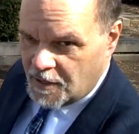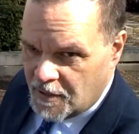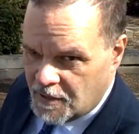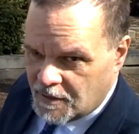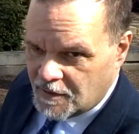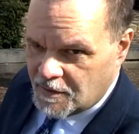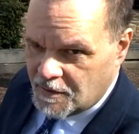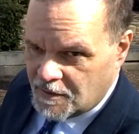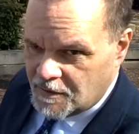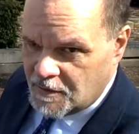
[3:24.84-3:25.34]

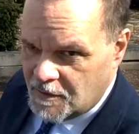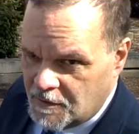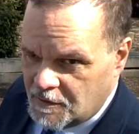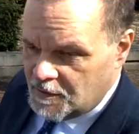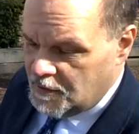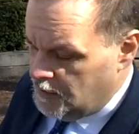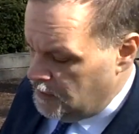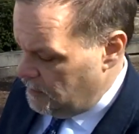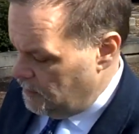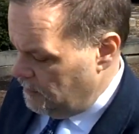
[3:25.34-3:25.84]
No.
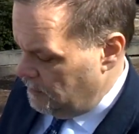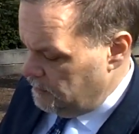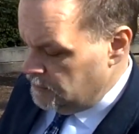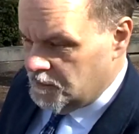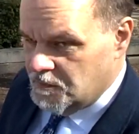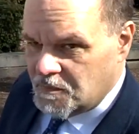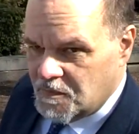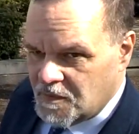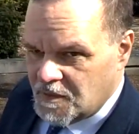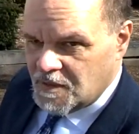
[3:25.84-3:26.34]
Everybody knows
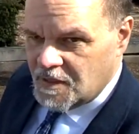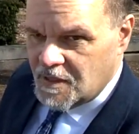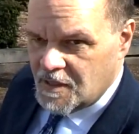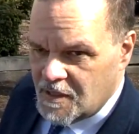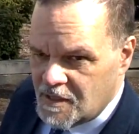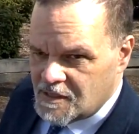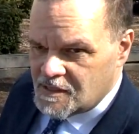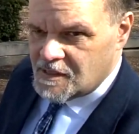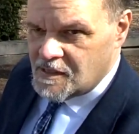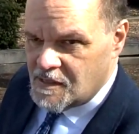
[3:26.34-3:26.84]
what's happening
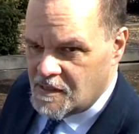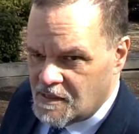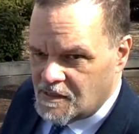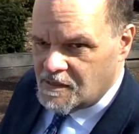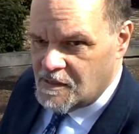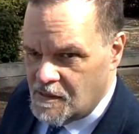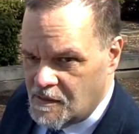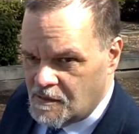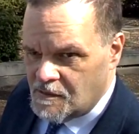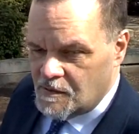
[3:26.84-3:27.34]
with
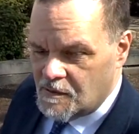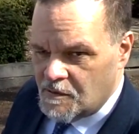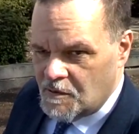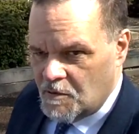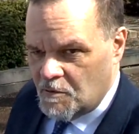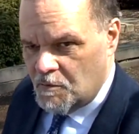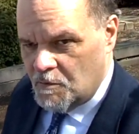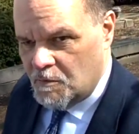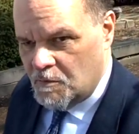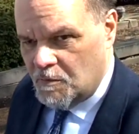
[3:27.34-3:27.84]
NABU. But
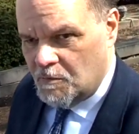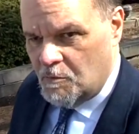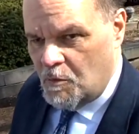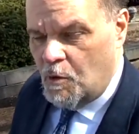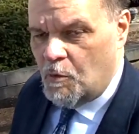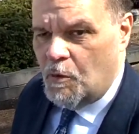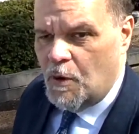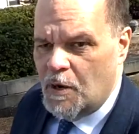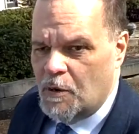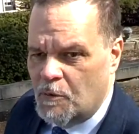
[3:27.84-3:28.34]
then you have
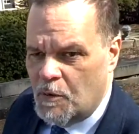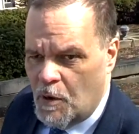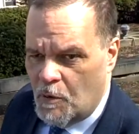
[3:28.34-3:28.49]
Comey.